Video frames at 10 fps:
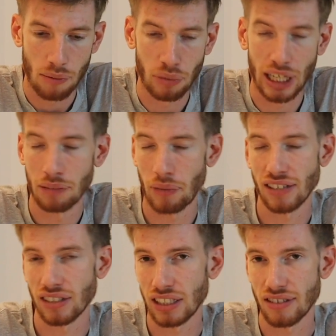But it
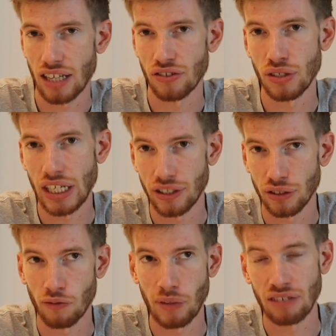basically says you need to
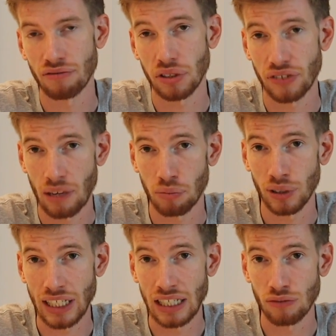have been, for
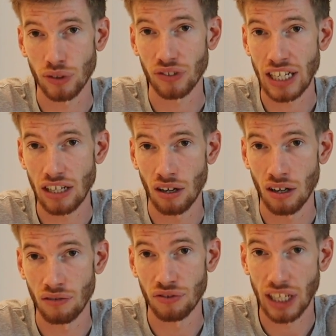example, in receipt
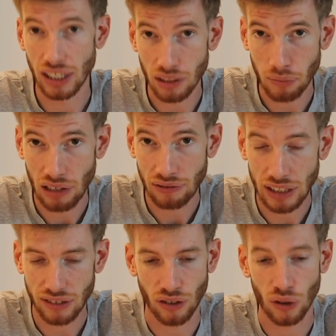of Centrelink
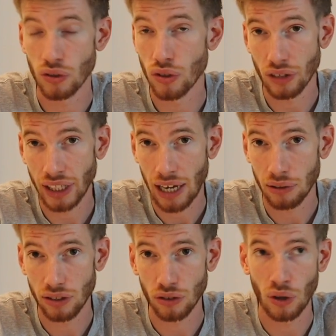benefits, so youth
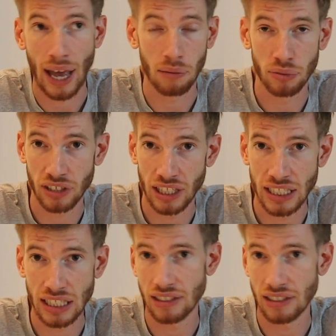allowance or ab study,